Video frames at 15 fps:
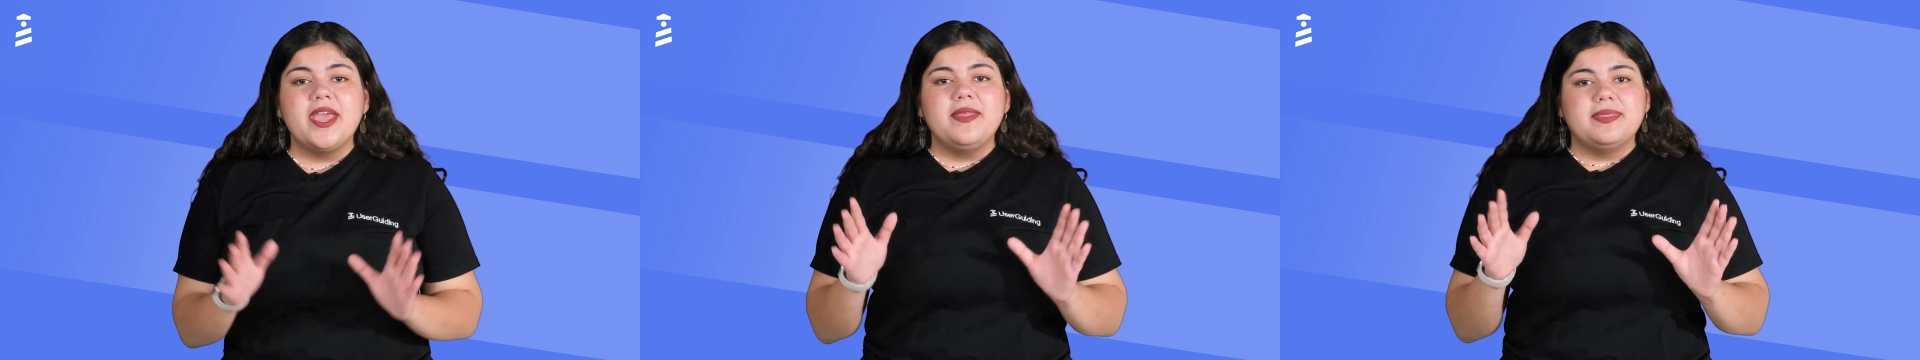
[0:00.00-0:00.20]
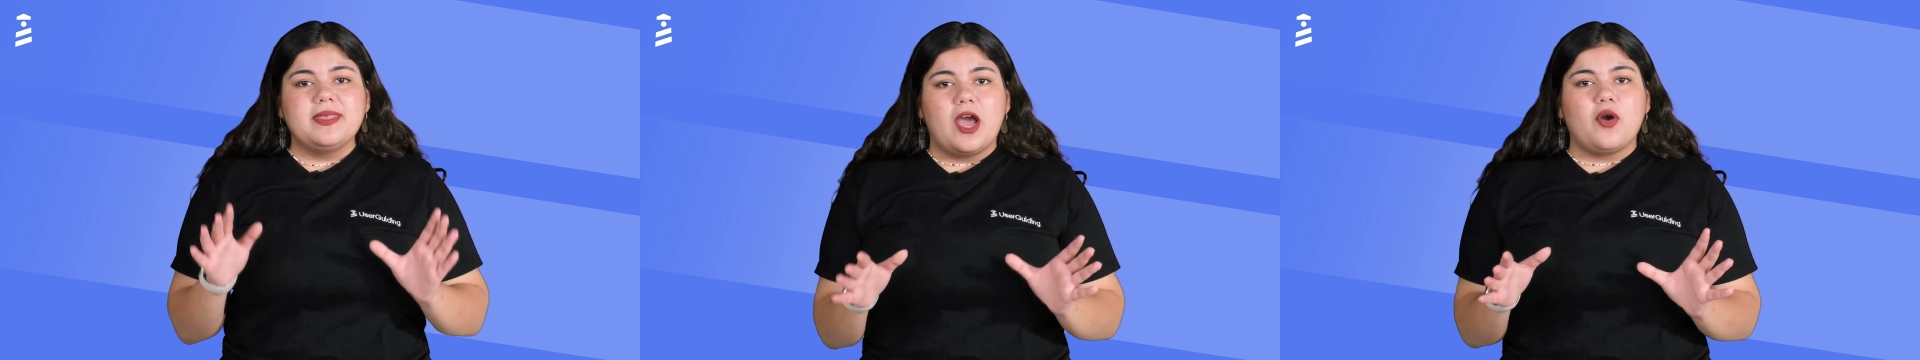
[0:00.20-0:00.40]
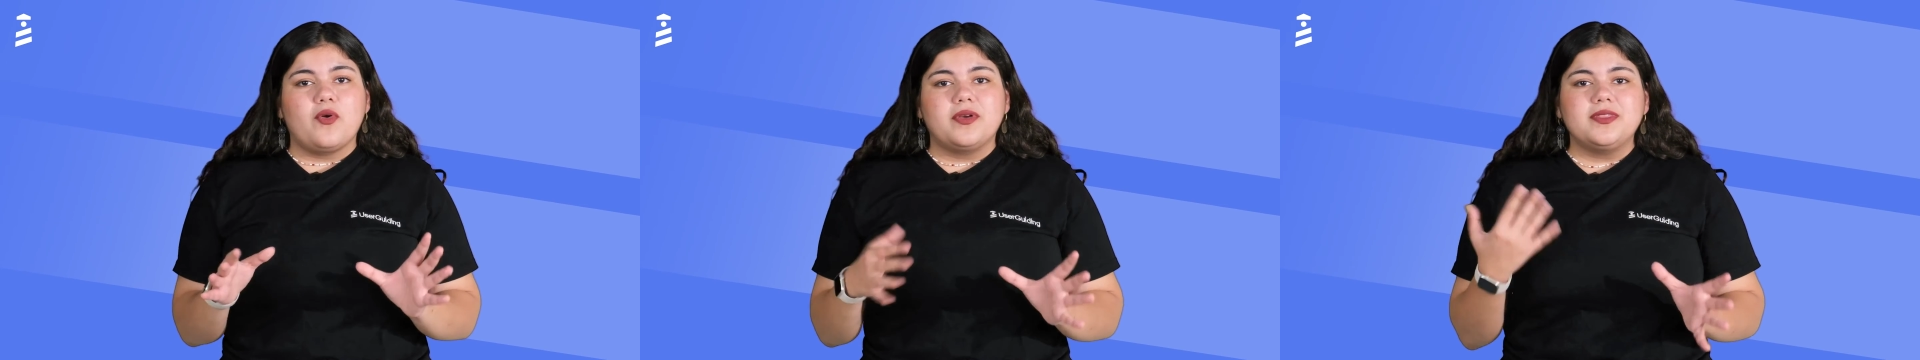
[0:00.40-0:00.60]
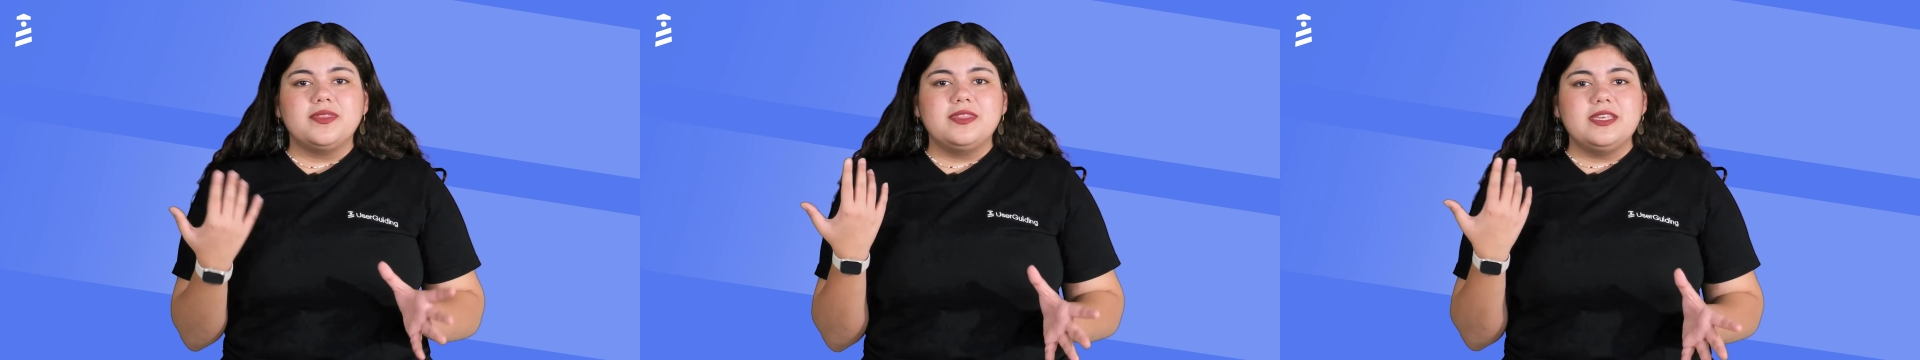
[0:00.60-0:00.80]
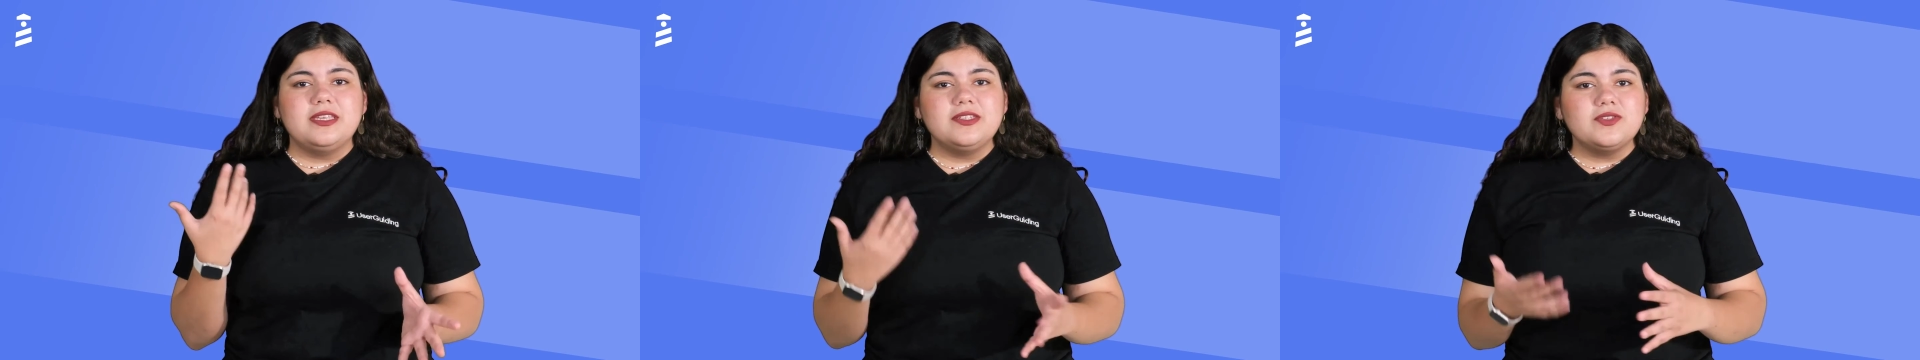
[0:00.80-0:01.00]
Now,
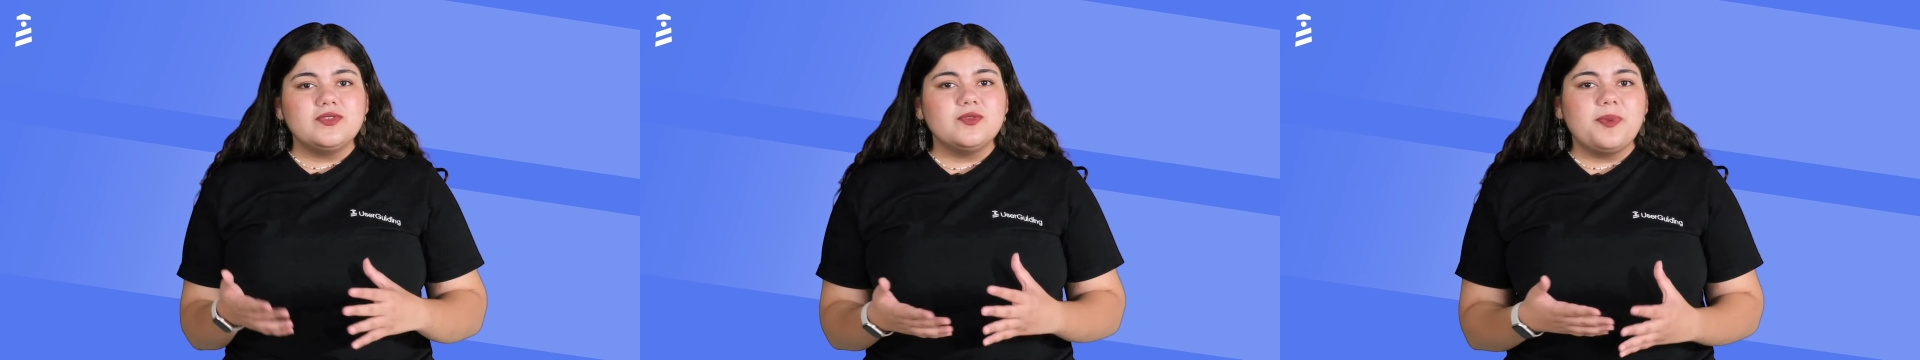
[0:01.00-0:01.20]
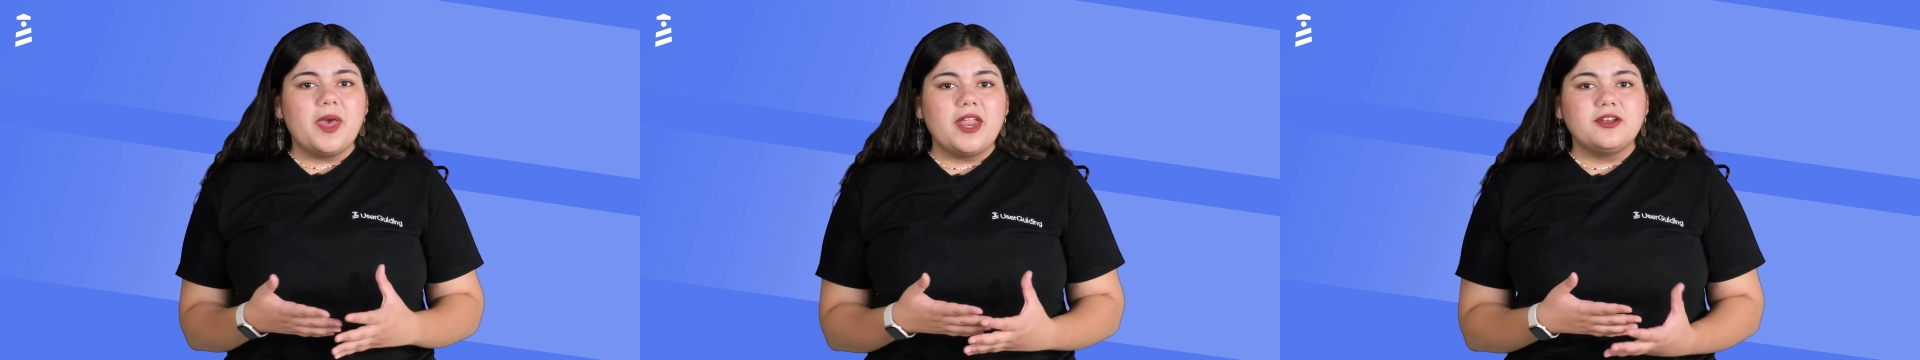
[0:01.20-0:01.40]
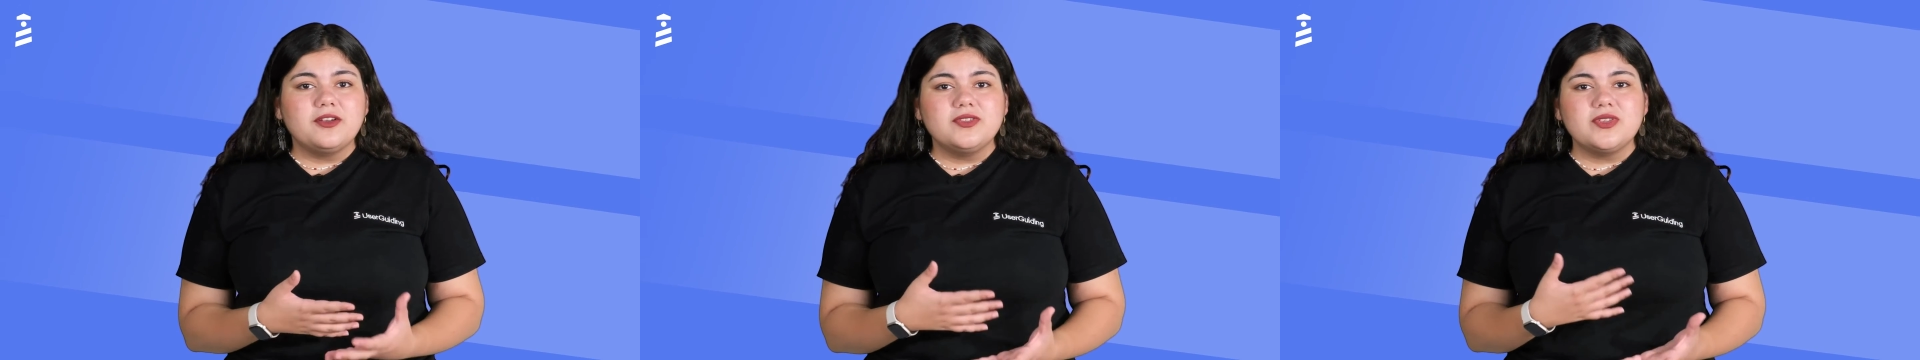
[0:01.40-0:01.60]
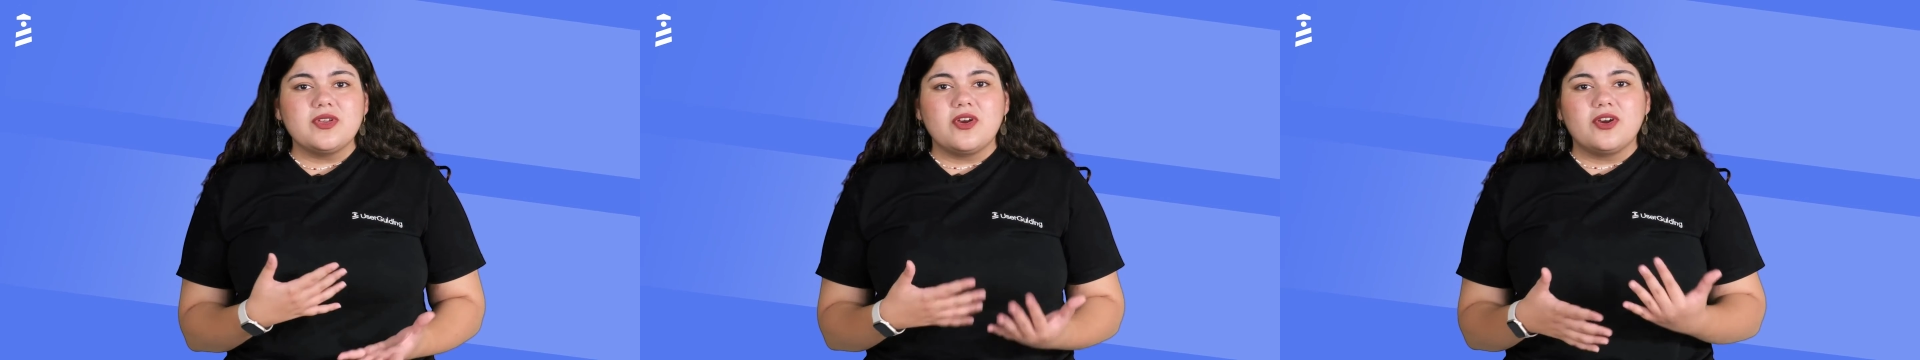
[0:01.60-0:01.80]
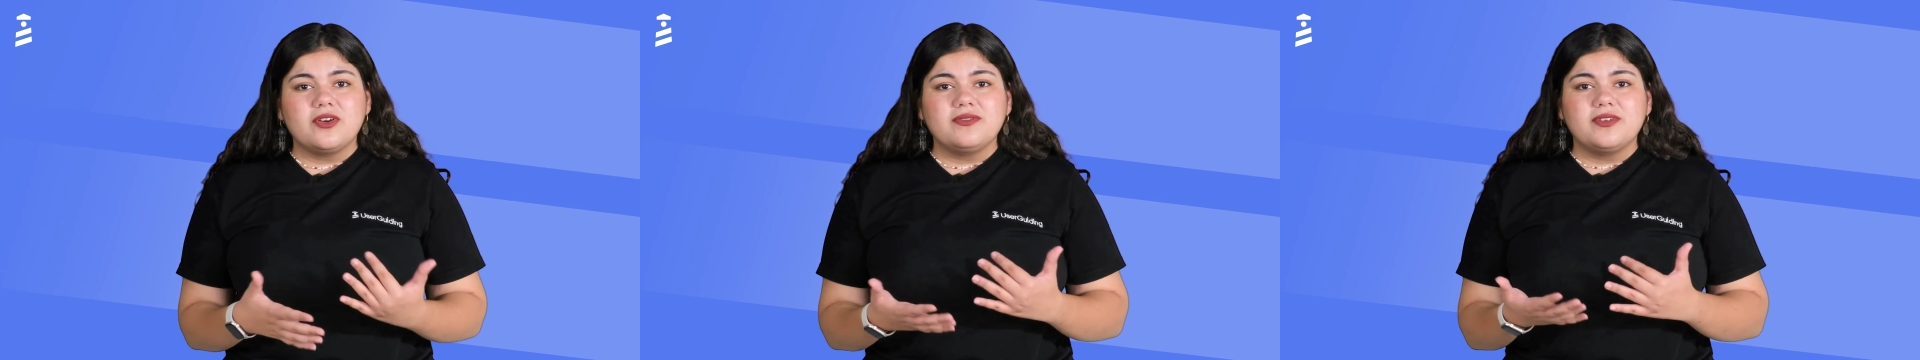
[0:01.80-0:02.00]
these two patterns
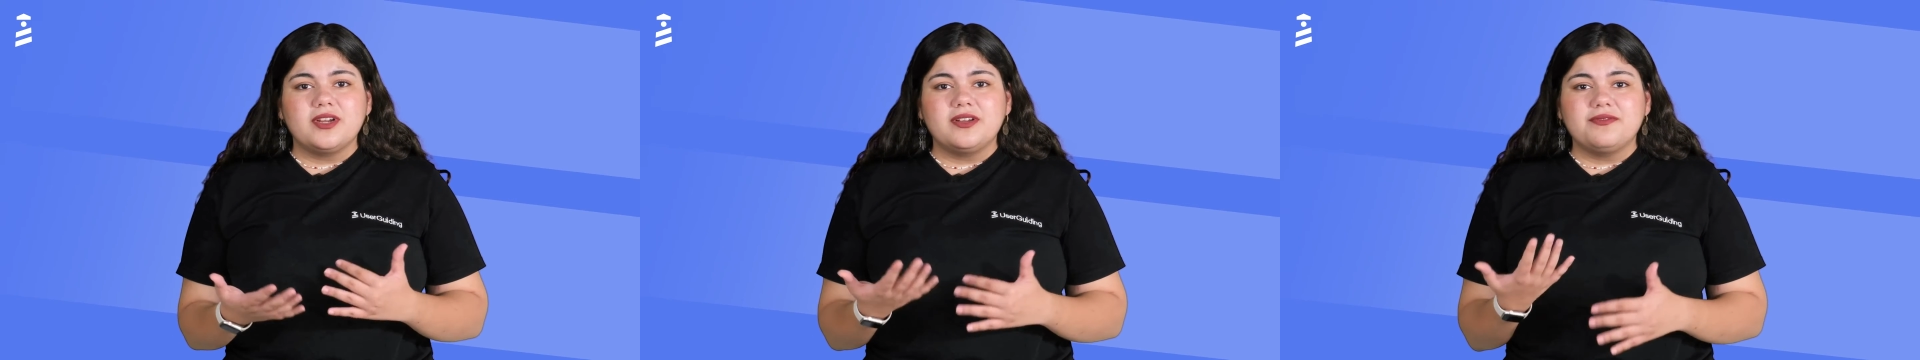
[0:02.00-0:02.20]
are